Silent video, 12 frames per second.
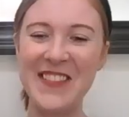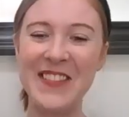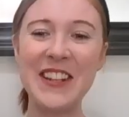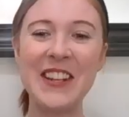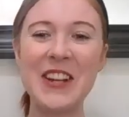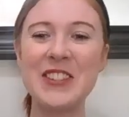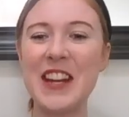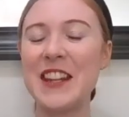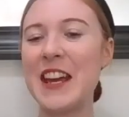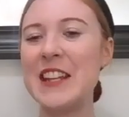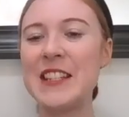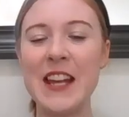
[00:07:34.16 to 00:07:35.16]
You know, checking
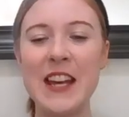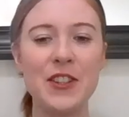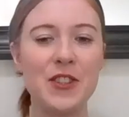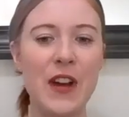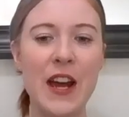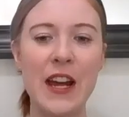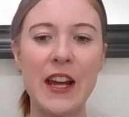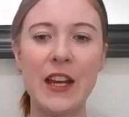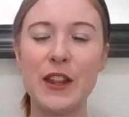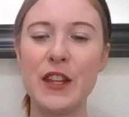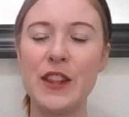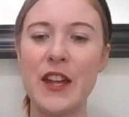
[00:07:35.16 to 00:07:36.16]
their internet strength,
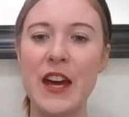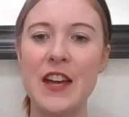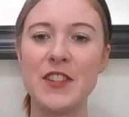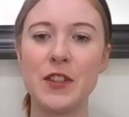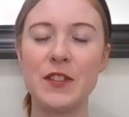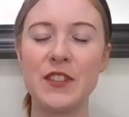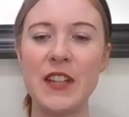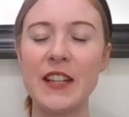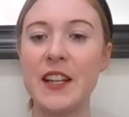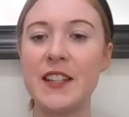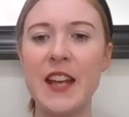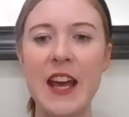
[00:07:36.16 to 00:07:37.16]
that they're sort of sat
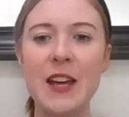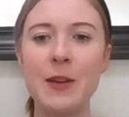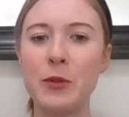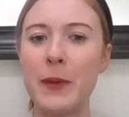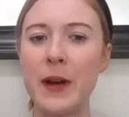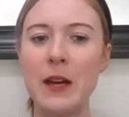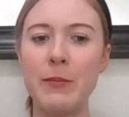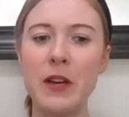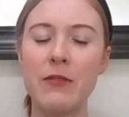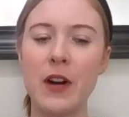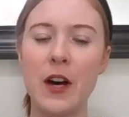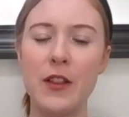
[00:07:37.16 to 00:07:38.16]
at a table maybe
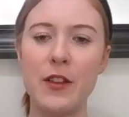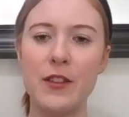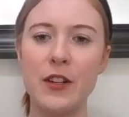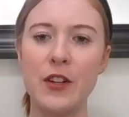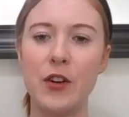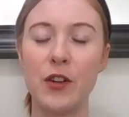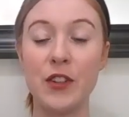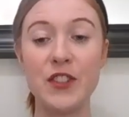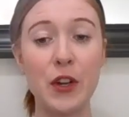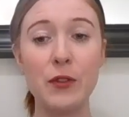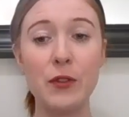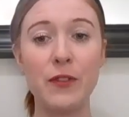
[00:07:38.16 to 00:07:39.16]
rather than on a
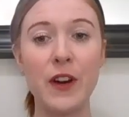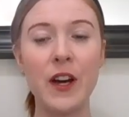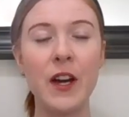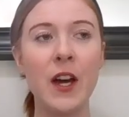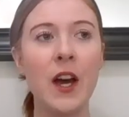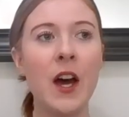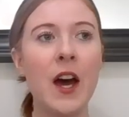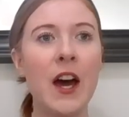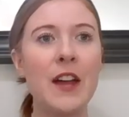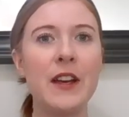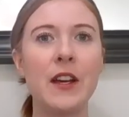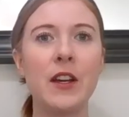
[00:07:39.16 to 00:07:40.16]
sofa. I
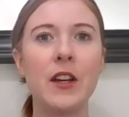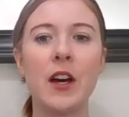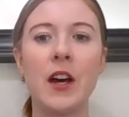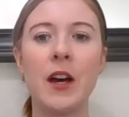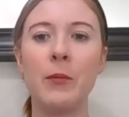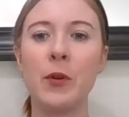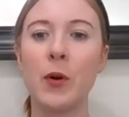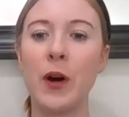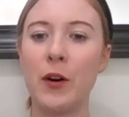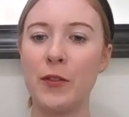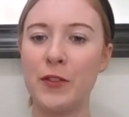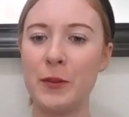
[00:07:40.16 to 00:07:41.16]
think quite
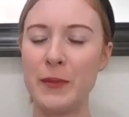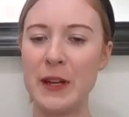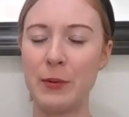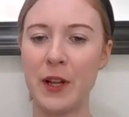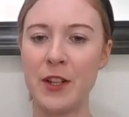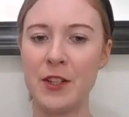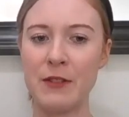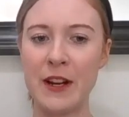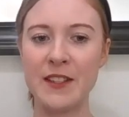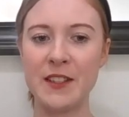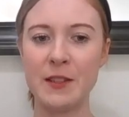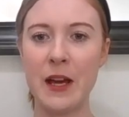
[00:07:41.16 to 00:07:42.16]
often people
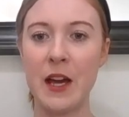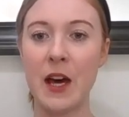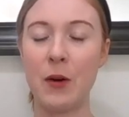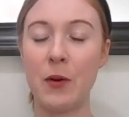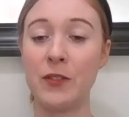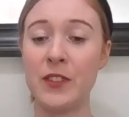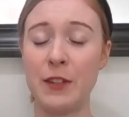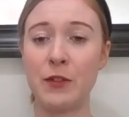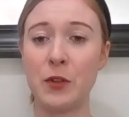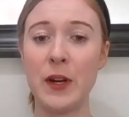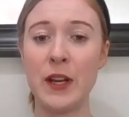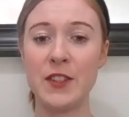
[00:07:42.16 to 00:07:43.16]
underestimate how
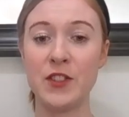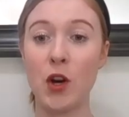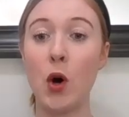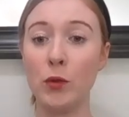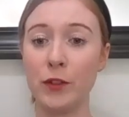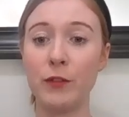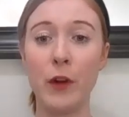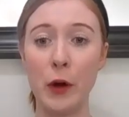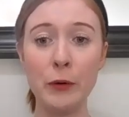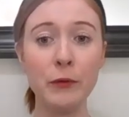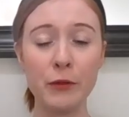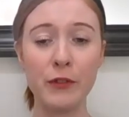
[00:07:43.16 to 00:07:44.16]
difficult it is to hold a
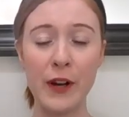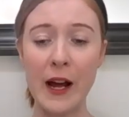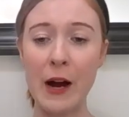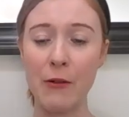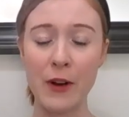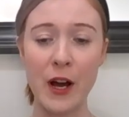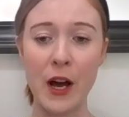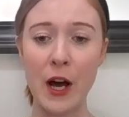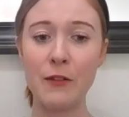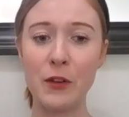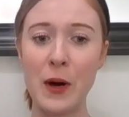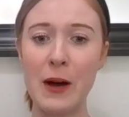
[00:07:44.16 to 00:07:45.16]
phone for an hour and a
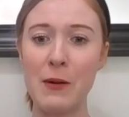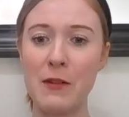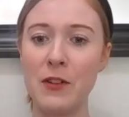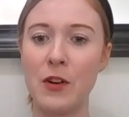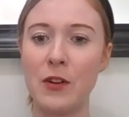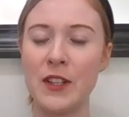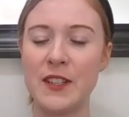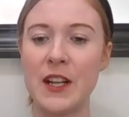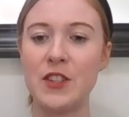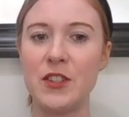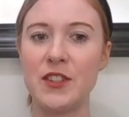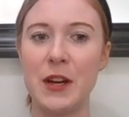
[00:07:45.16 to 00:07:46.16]
half or however long the
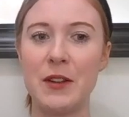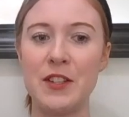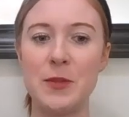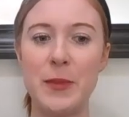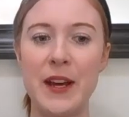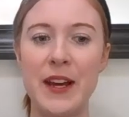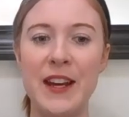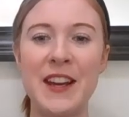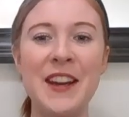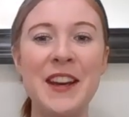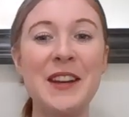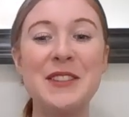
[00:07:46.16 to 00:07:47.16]
session is going to be.
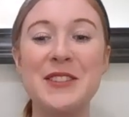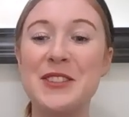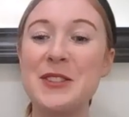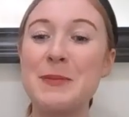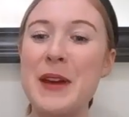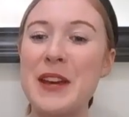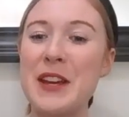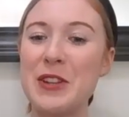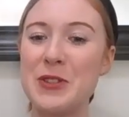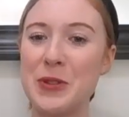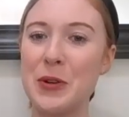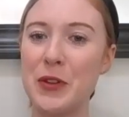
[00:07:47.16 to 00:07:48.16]
So just making
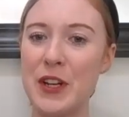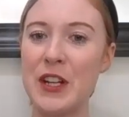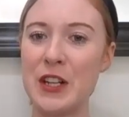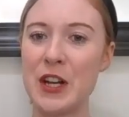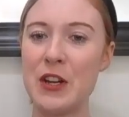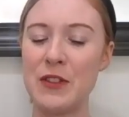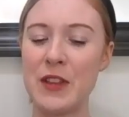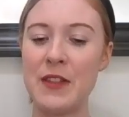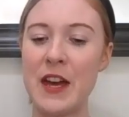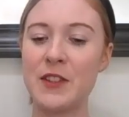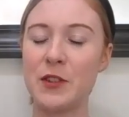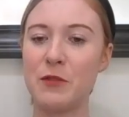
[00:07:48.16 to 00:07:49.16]
sure that, you know, that
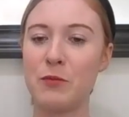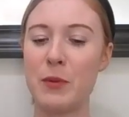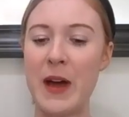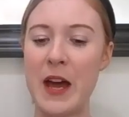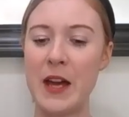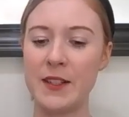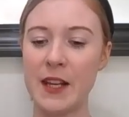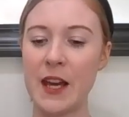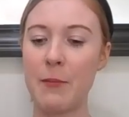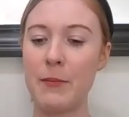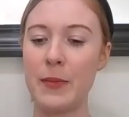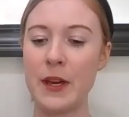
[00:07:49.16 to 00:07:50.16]
they're sort of prepared as they
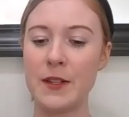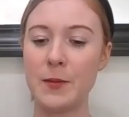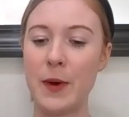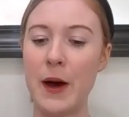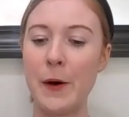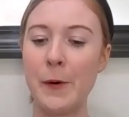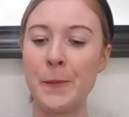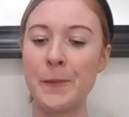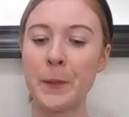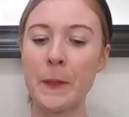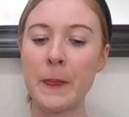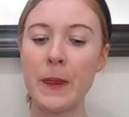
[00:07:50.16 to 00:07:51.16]
can be as well.
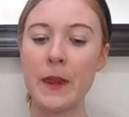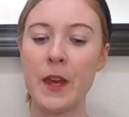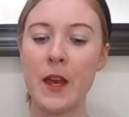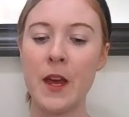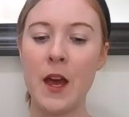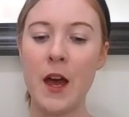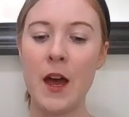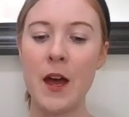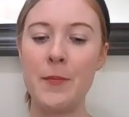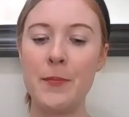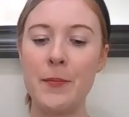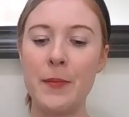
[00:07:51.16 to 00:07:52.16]

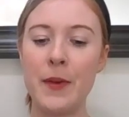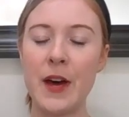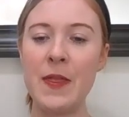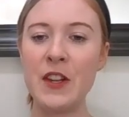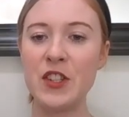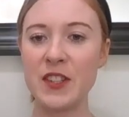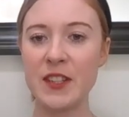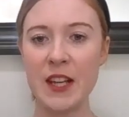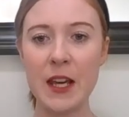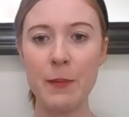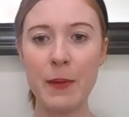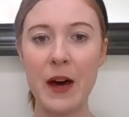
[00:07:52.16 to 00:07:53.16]
And then just
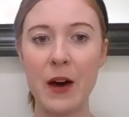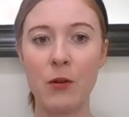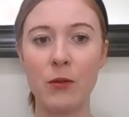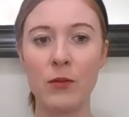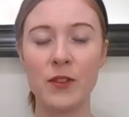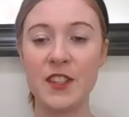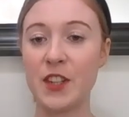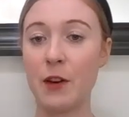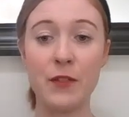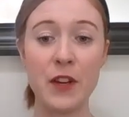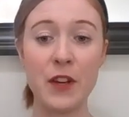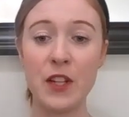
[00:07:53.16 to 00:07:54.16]
thinking about the
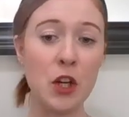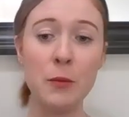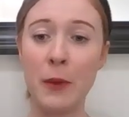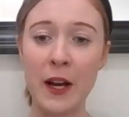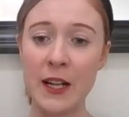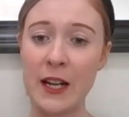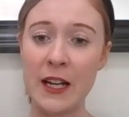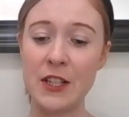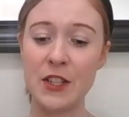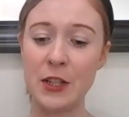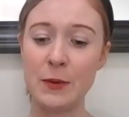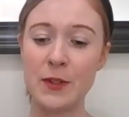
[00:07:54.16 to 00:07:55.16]
stuff that you might need
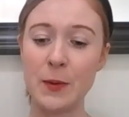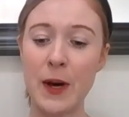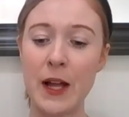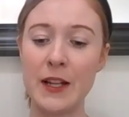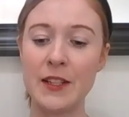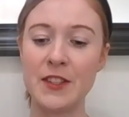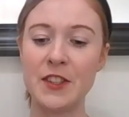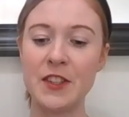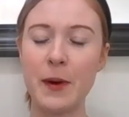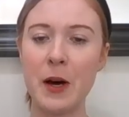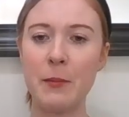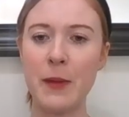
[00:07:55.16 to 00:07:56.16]
to do as well. It's just
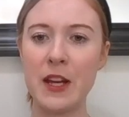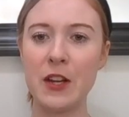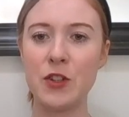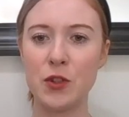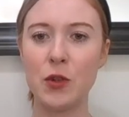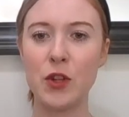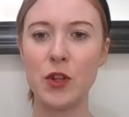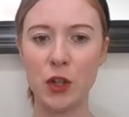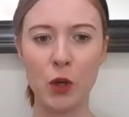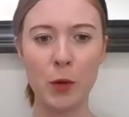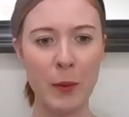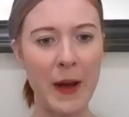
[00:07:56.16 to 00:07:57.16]
about making sure that
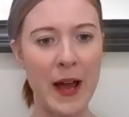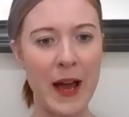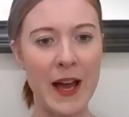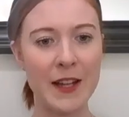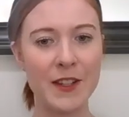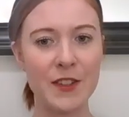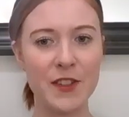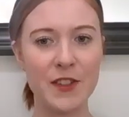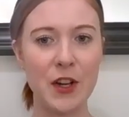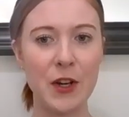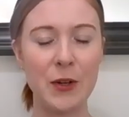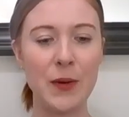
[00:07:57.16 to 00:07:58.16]
you're prepared.
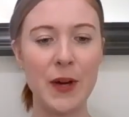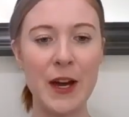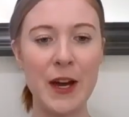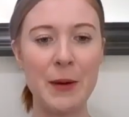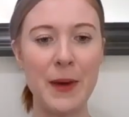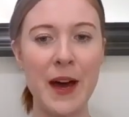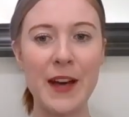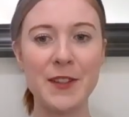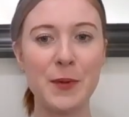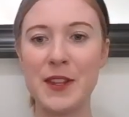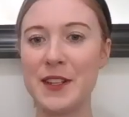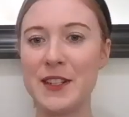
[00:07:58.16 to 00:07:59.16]
So as
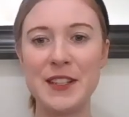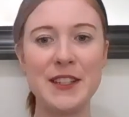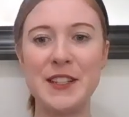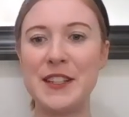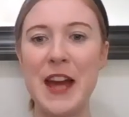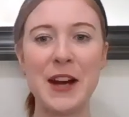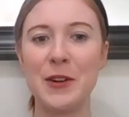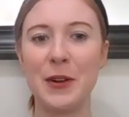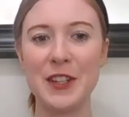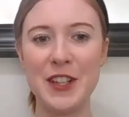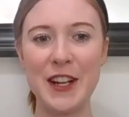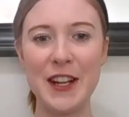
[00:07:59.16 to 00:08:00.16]
with
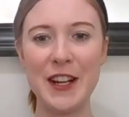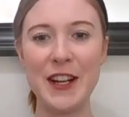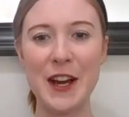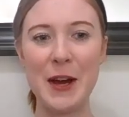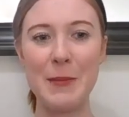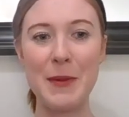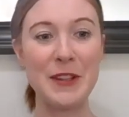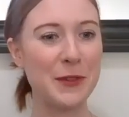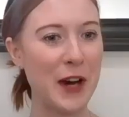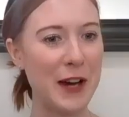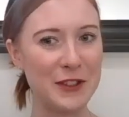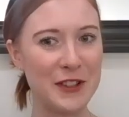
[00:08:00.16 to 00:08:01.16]
technology, as we've kind of